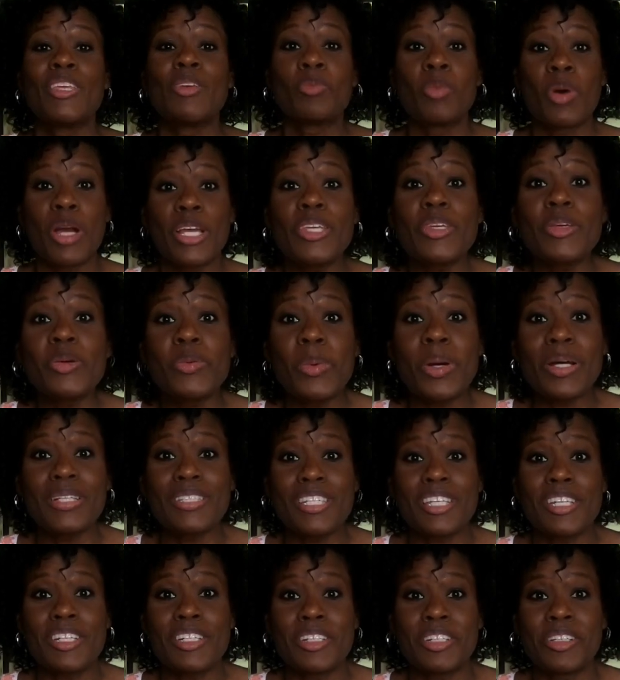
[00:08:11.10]
what you
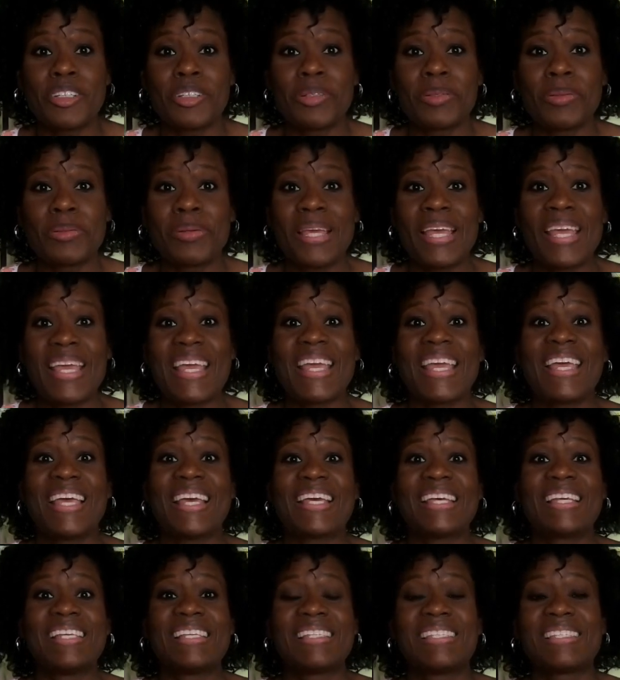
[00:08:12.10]
want to do
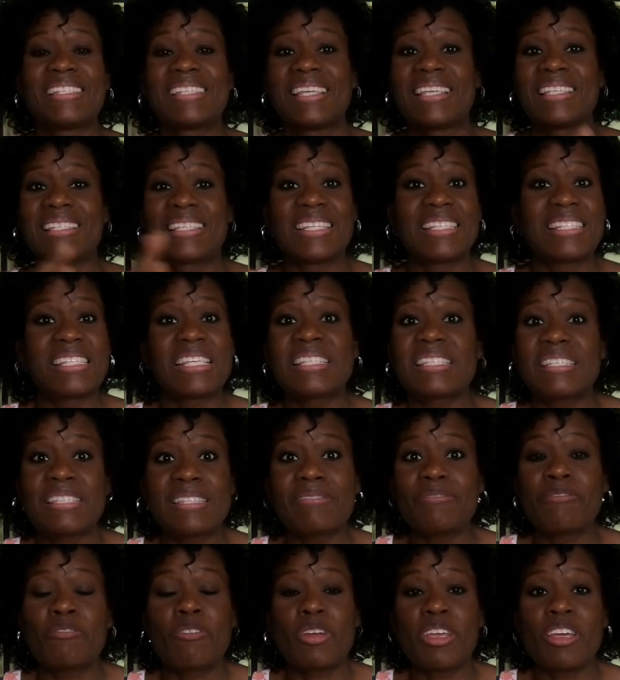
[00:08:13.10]
is, since it's
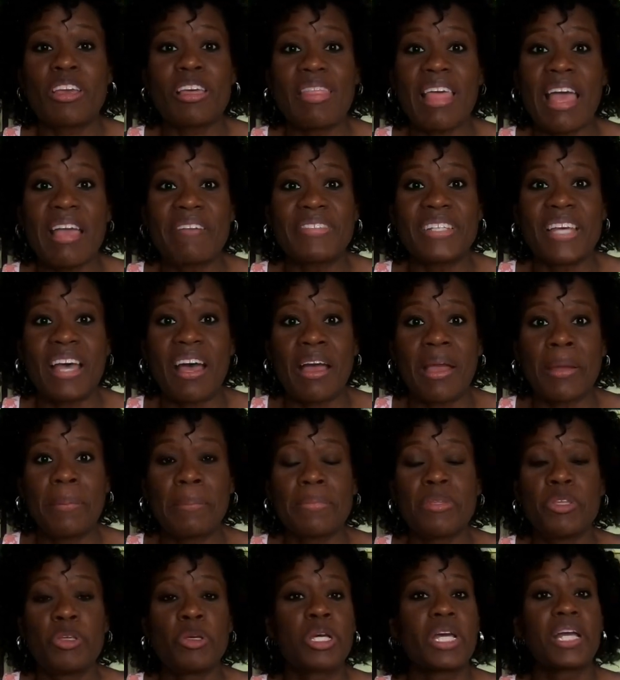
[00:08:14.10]
for your
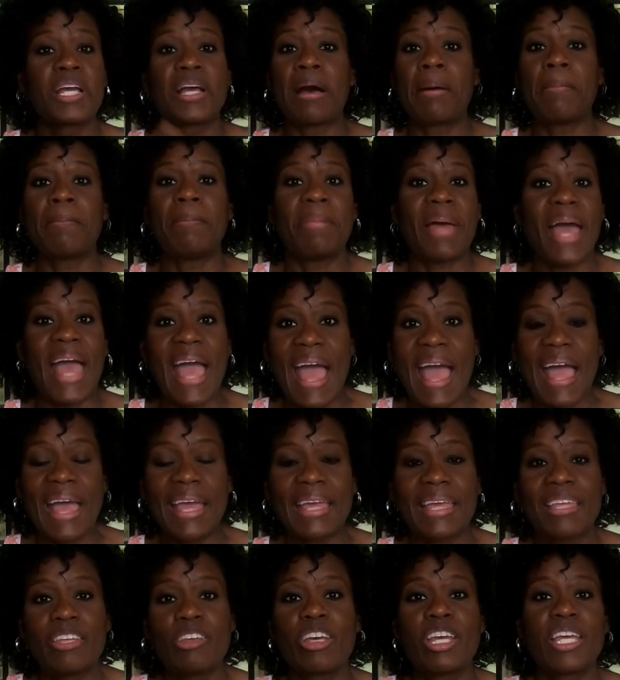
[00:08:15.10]
lifetime, you can come
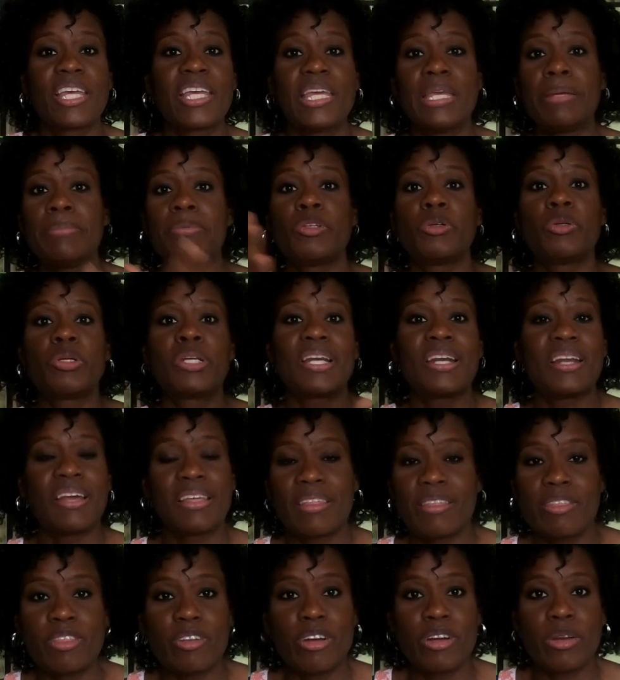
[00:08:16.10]
back. You can keep doing
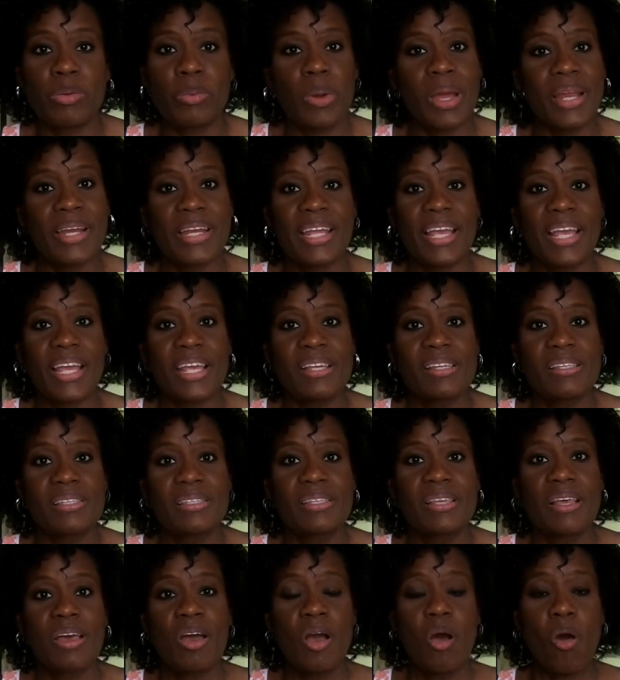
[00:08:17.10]
another 31
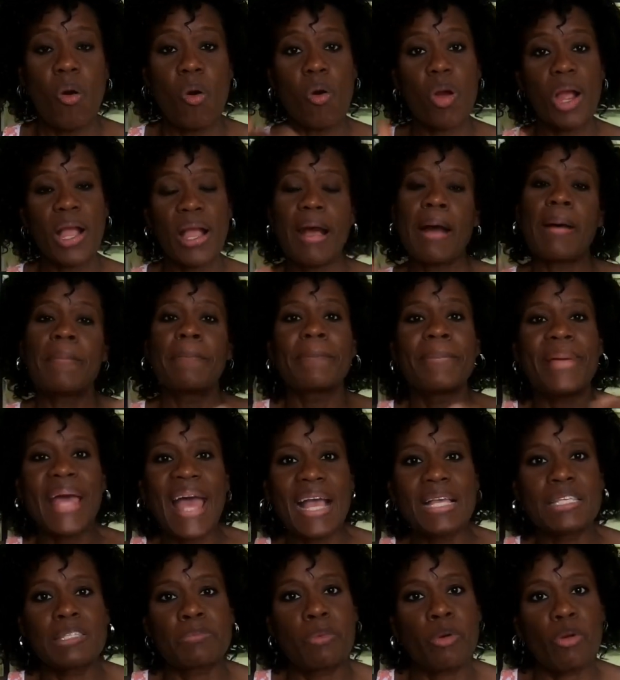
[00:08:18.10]
days or come
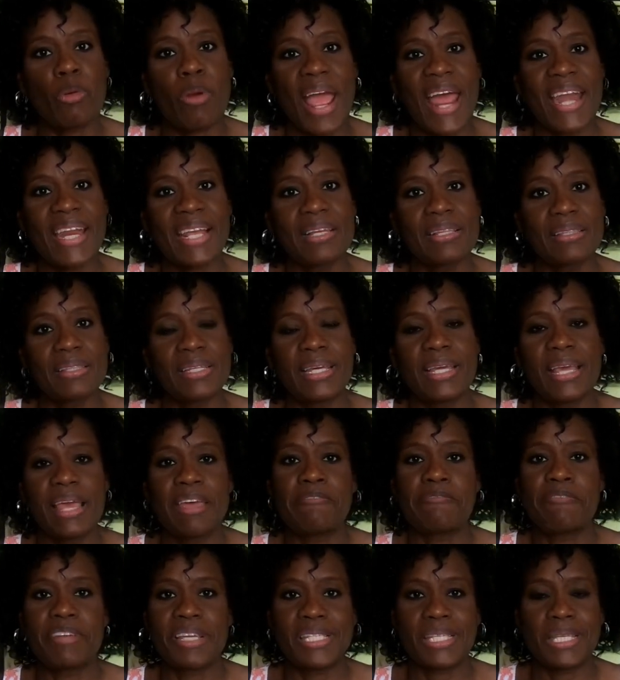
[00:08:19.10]
back sporadically
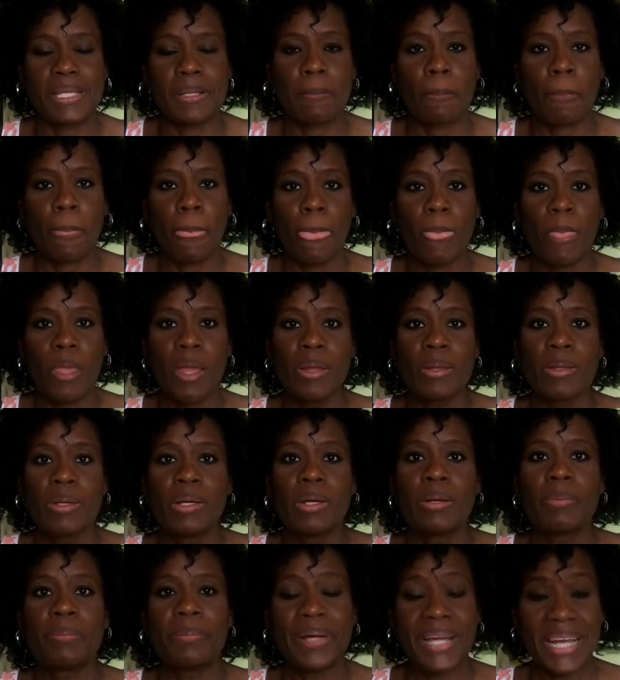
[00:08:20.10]
and visit.
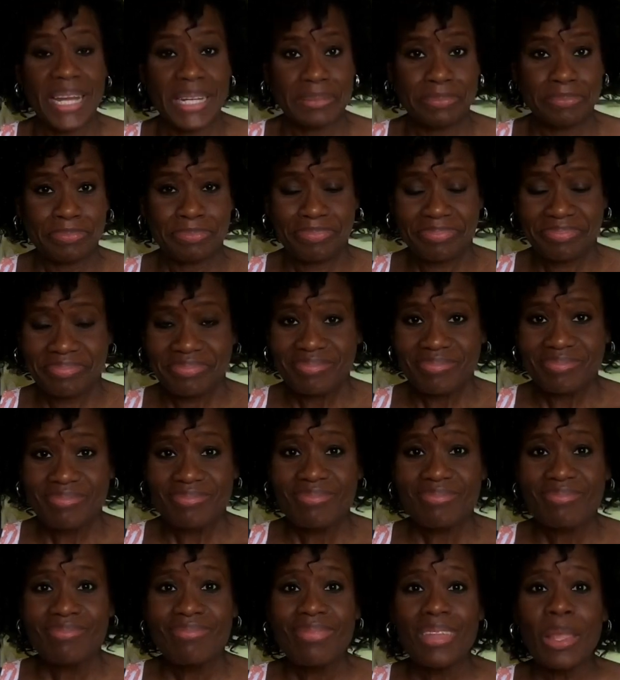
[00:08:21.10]
But
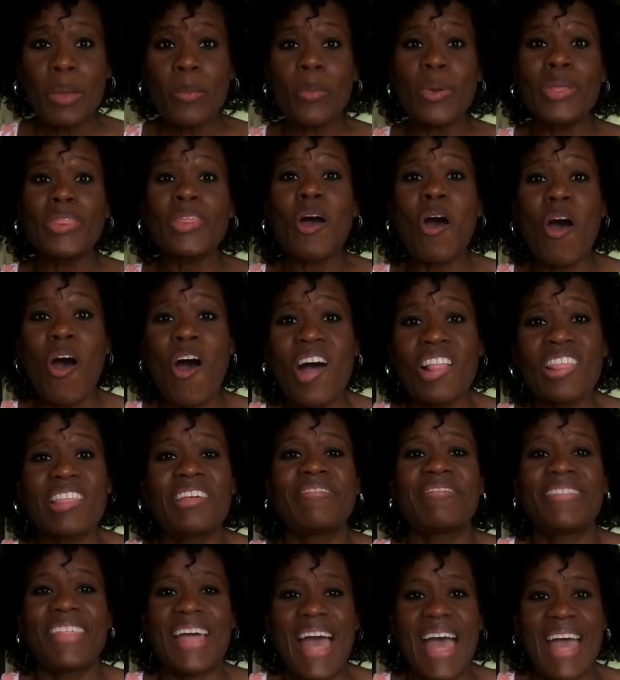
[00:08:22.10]
with all
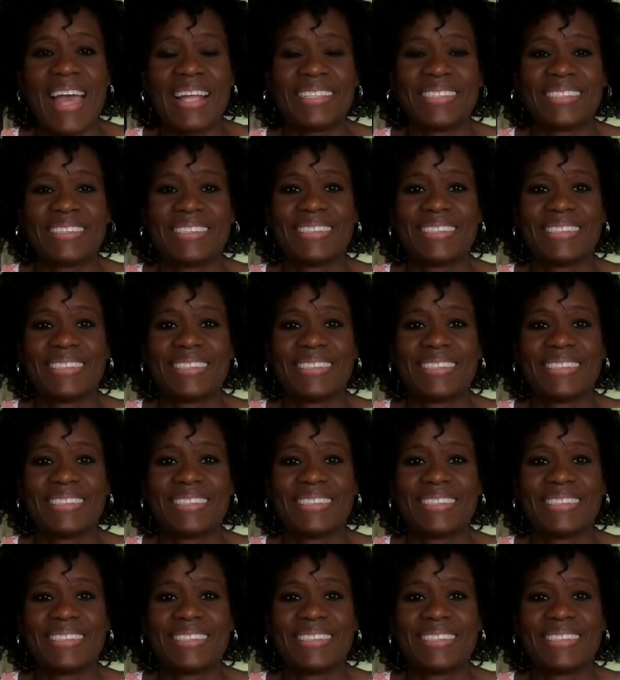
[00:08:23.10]
of that,